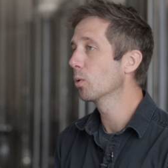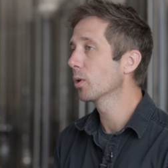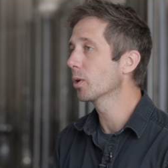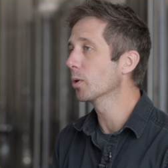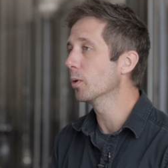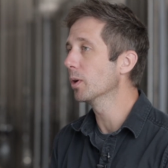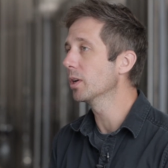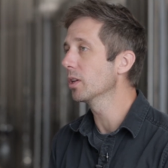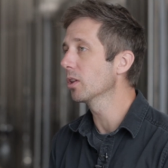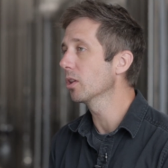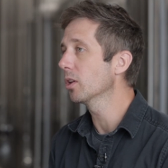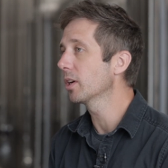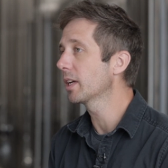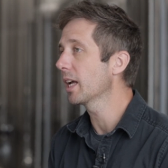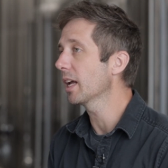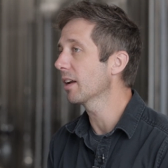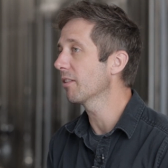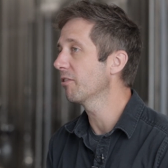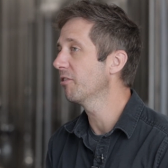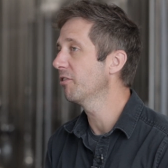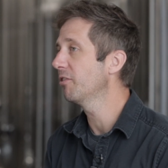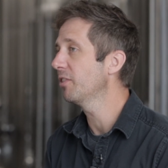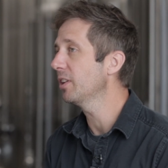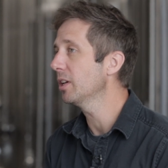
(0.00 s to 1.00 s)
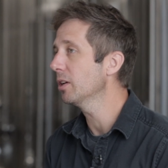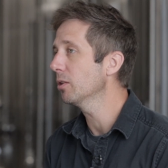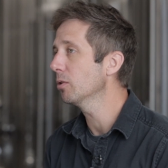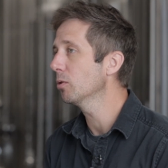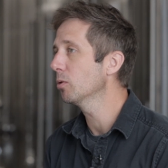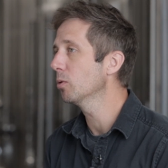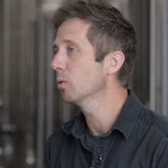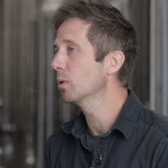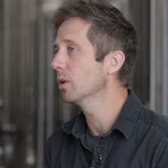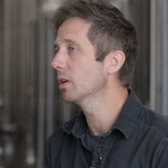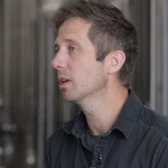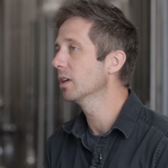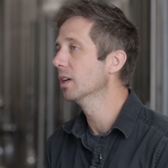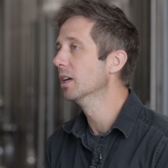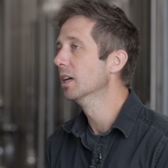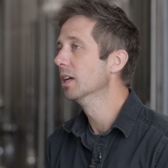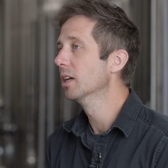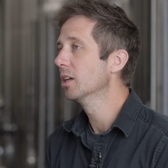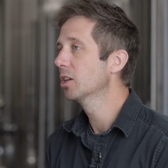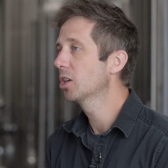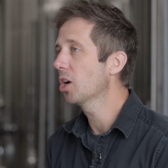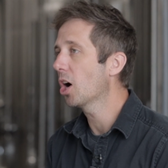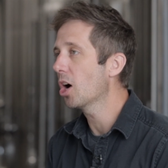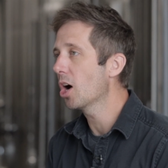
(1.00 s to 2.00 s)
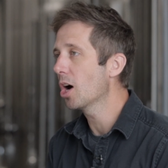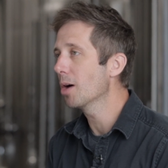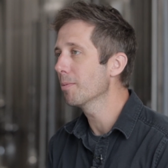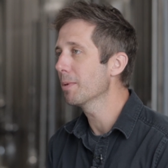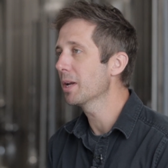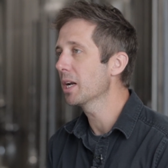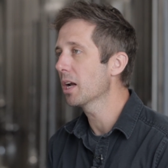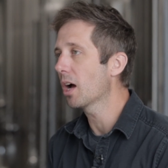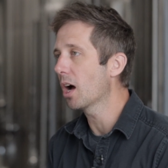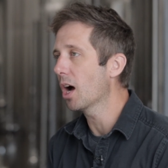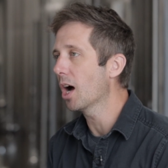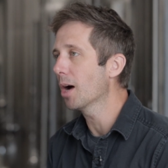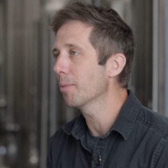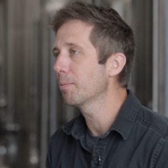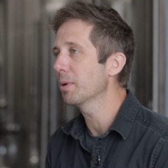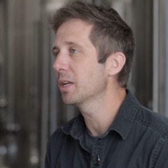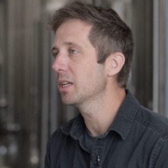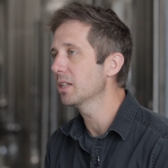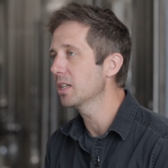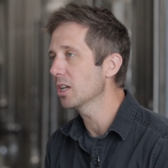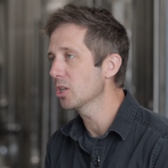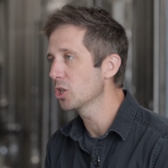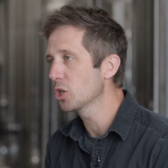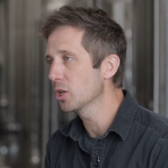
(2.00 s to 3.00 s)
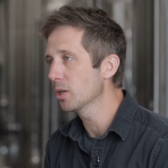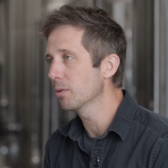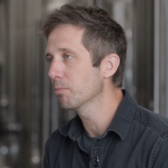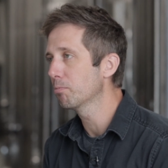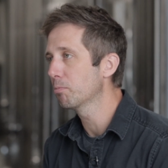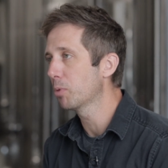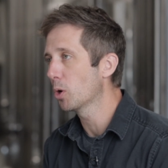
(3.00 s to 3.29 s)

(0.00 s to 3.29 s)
We're going to look at a few common hop addition